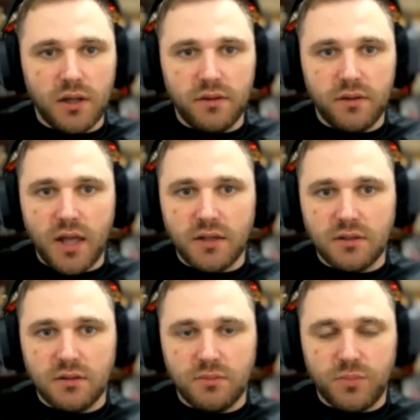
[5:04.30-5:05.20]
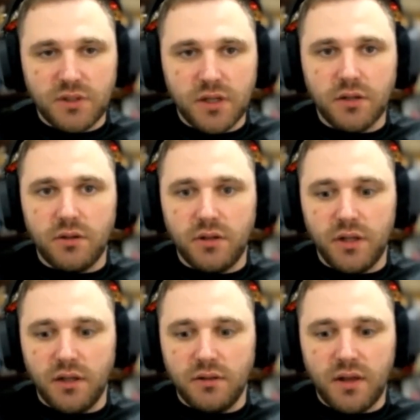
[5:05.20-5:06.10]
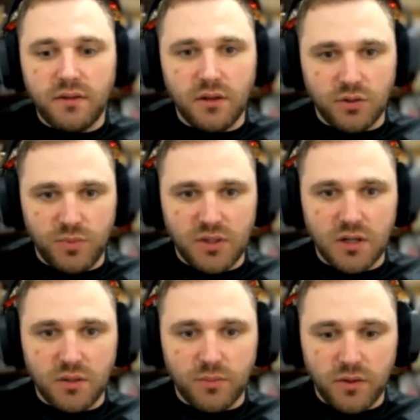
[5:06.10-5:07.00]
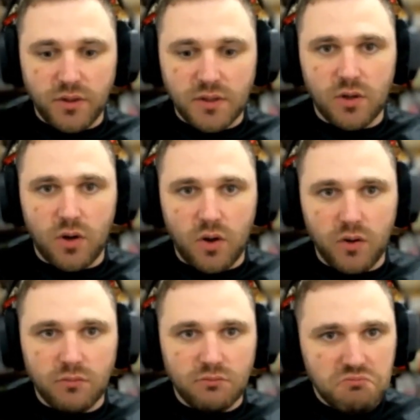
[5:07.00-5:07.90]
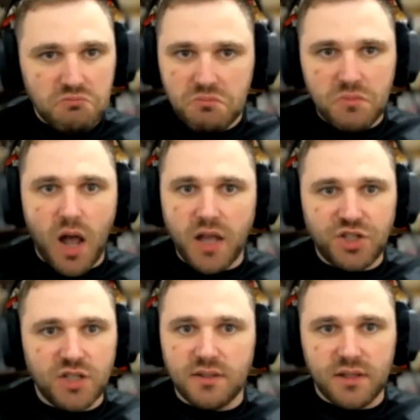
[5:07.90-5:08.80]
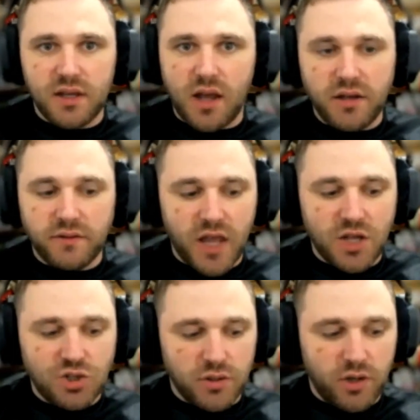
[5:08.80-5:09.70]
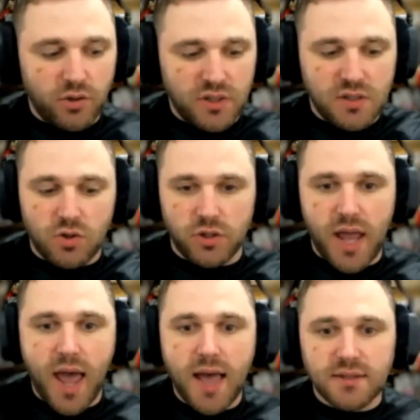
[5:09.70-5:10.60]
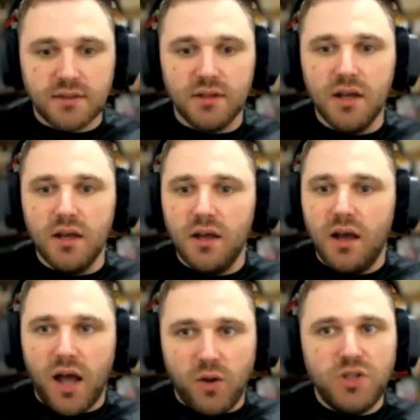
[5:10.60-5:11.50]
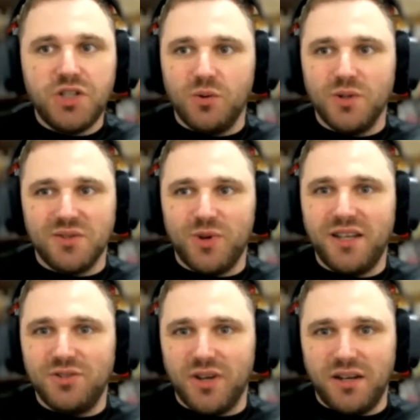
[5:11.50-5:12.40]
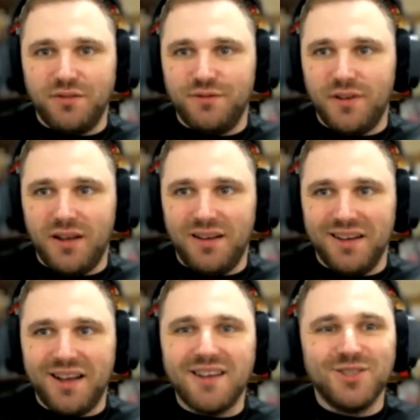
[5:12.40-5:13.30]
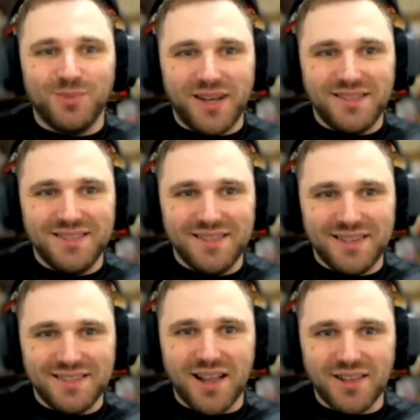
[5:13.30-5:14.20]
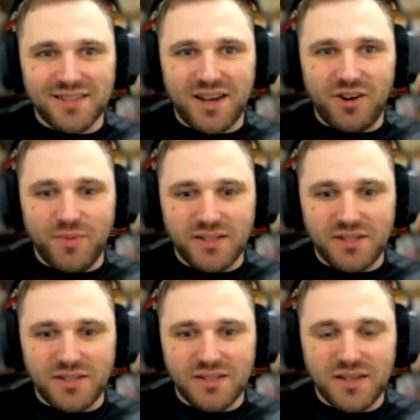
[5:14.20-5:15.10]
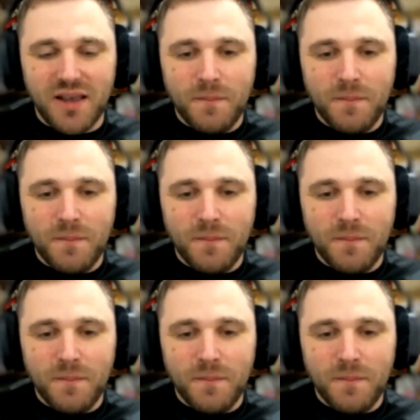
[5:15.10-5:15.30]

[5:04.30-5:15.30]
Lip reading: that particularly nothing could be done about this. So I just kind of casually on Discord asked I wish there was a way to kind of customize Scala's error messages.